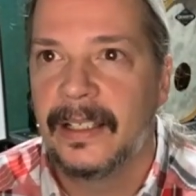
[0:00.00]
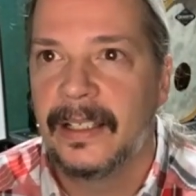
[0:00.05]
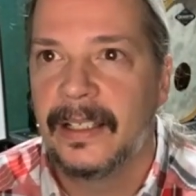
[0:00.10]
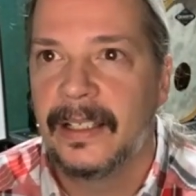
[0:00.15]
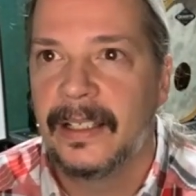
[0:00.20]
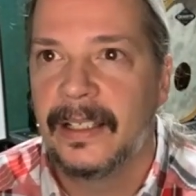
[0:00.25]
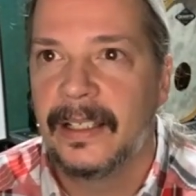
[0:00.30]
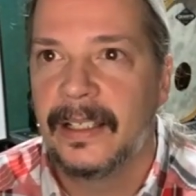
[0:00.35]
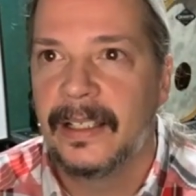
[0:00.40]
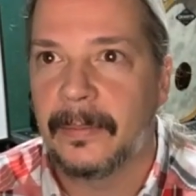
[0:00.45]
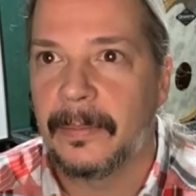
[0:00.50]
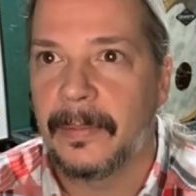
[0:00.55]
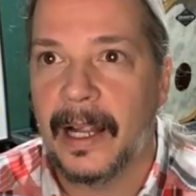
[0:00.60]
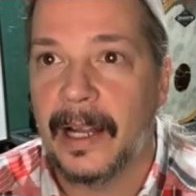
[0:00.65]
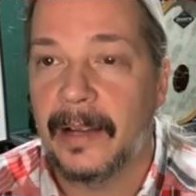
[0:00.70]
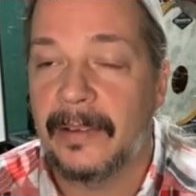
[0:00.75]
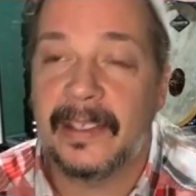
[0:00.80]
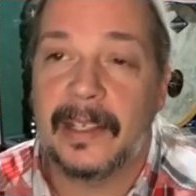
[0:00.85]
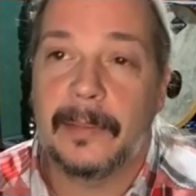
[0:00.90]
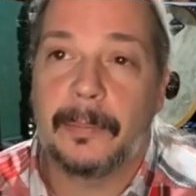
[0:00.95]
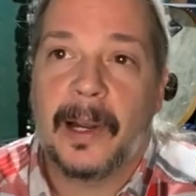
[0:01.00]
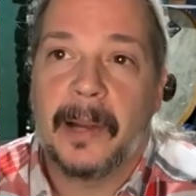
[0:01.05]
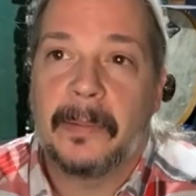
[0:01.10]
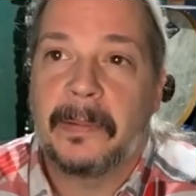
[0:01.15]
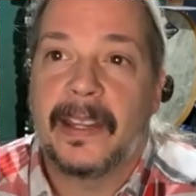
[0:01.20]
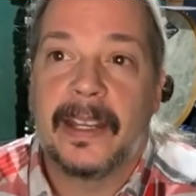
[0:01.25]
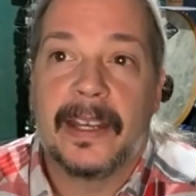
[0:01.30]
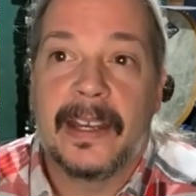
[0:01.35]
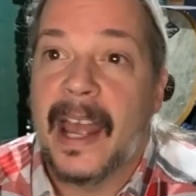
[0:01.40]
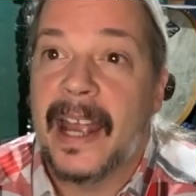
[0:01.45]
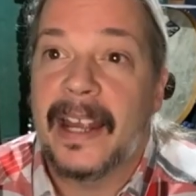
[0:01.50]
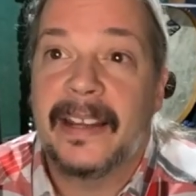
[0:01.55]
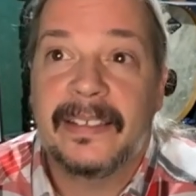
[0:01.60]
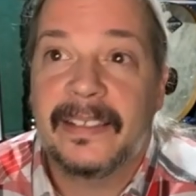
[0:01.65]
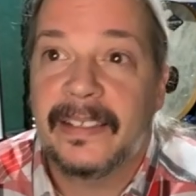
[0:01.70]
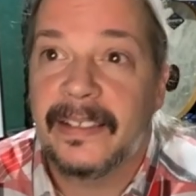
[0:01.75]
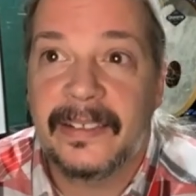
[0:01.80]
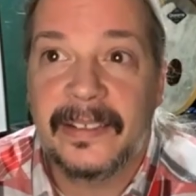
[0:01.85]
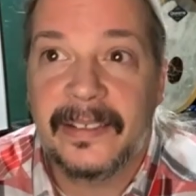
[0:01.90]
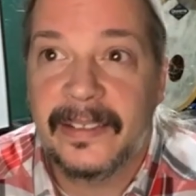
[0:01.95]
I'd say probably the
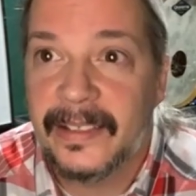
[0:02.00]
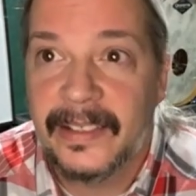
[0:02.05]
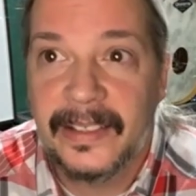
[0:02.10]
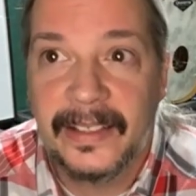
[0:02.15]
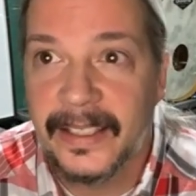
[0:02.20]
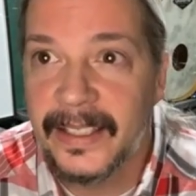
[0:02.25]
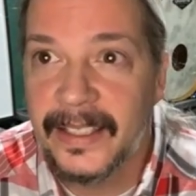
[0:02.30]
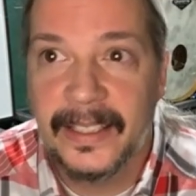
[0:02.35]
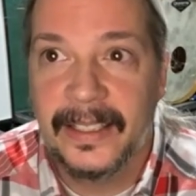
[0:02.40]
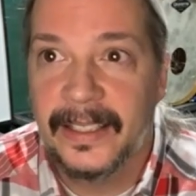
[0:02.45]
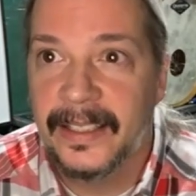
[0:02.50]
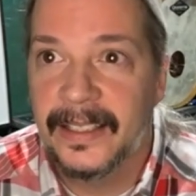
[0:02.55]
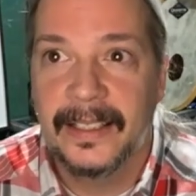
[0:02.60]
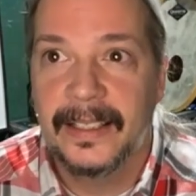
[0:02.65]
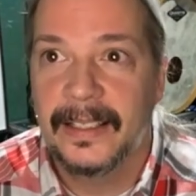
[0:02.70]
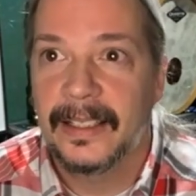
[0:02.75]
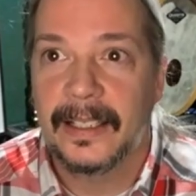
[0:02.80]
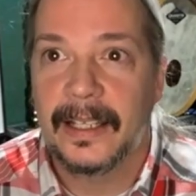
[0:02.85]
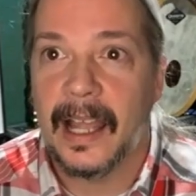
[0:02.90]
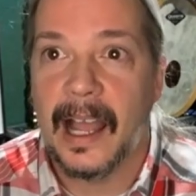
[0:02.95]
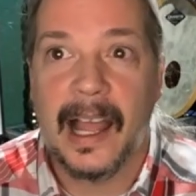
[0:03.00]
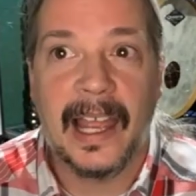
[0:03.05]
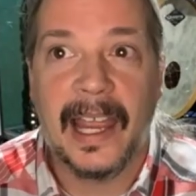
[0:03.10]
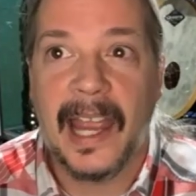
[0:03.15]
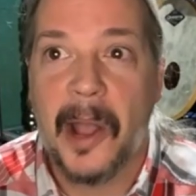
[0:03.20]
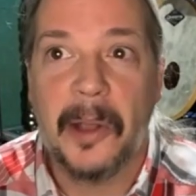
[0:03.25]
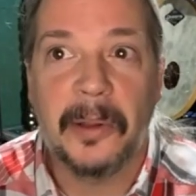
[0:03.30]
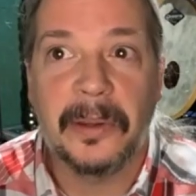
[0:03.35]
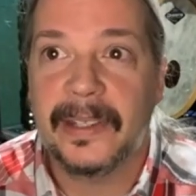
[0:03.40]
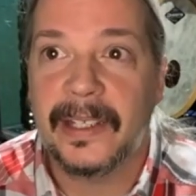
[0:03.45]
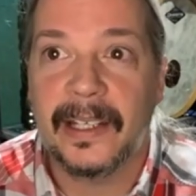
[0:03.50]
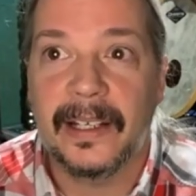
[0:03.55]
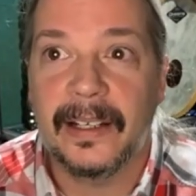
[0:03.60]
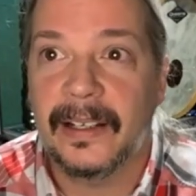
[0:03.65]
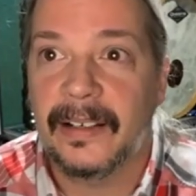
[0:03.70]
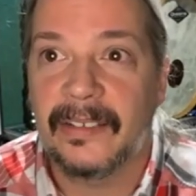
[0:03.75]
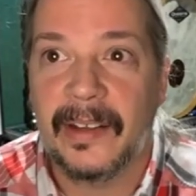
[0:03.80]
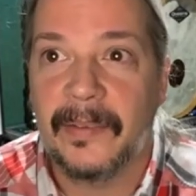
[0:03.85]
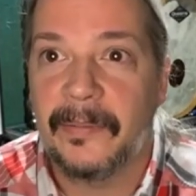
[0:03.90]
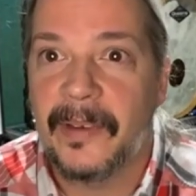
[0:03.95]
nicest guy out there,
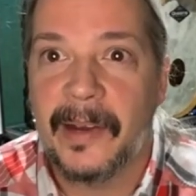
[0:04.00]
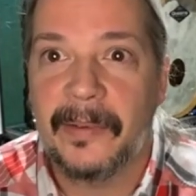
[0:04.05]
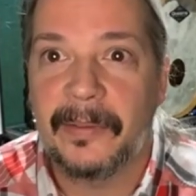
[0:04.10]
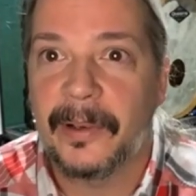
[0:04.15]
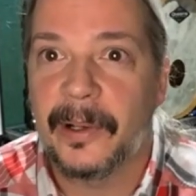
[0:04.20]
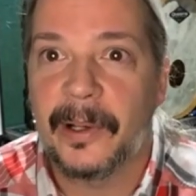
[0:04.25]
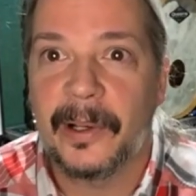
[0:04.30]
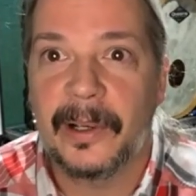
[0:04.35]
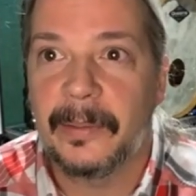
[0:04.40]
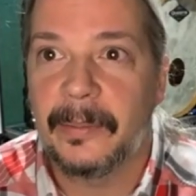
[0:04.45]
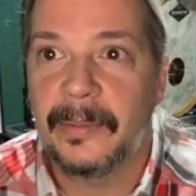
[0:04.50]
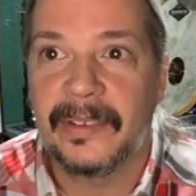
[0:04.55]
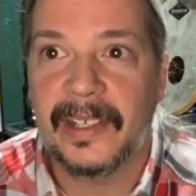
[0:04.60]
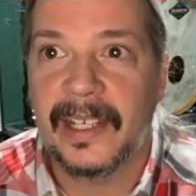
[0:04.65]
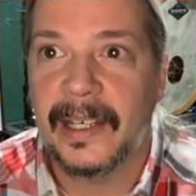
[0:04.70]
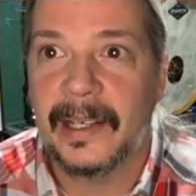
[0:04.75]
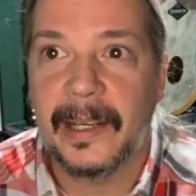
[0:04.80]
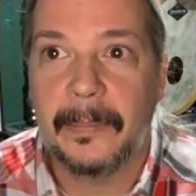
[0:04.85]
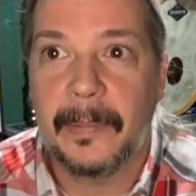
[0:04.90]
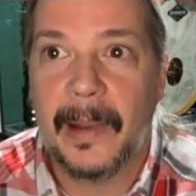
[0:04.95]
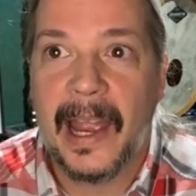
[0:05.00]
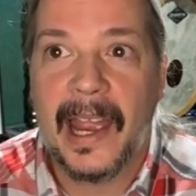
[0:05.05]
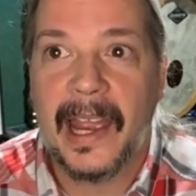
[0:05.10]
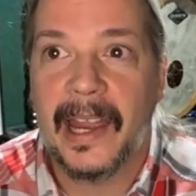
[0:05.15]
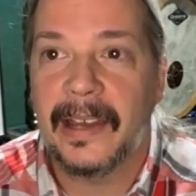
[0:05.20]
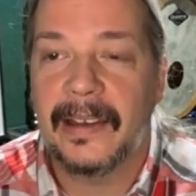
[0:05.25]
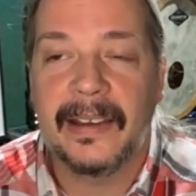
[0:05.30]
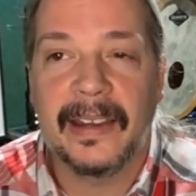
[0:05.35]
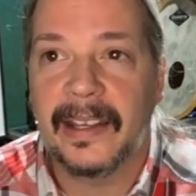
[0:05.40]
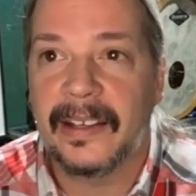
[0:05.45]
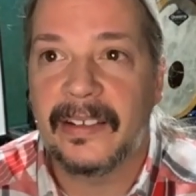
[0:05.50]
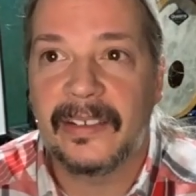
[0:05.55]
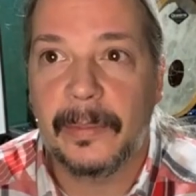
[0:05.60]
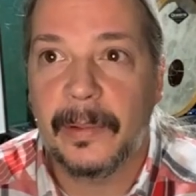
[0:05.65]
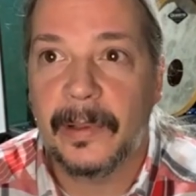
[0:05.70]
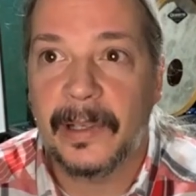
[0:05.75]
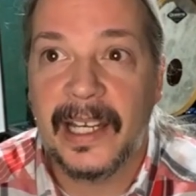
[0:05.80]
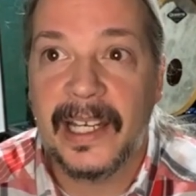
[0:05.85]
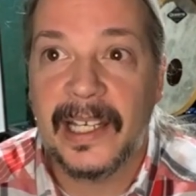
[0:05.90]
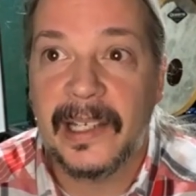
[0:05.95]
because I've never heard him say bad things
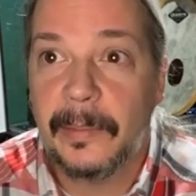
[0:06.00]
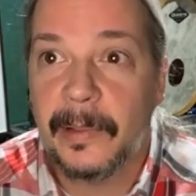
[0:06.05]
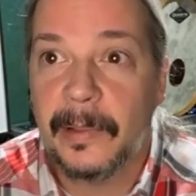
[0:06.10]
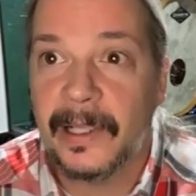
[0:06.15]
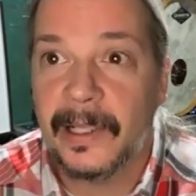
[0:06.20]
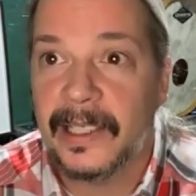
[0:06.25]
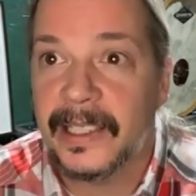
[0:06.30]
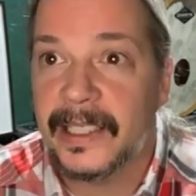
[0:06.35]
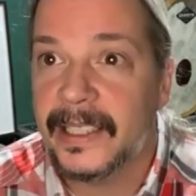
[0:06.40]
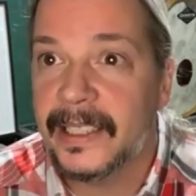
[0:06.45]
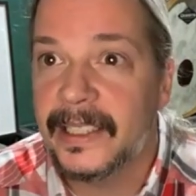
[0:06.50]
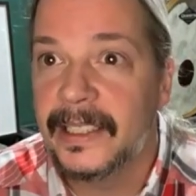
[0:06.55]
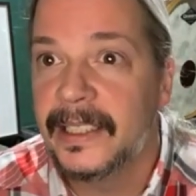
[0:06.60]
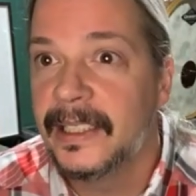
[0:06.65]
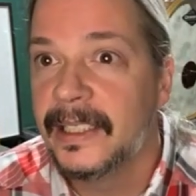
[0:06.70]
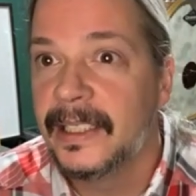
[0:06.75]
about anybody.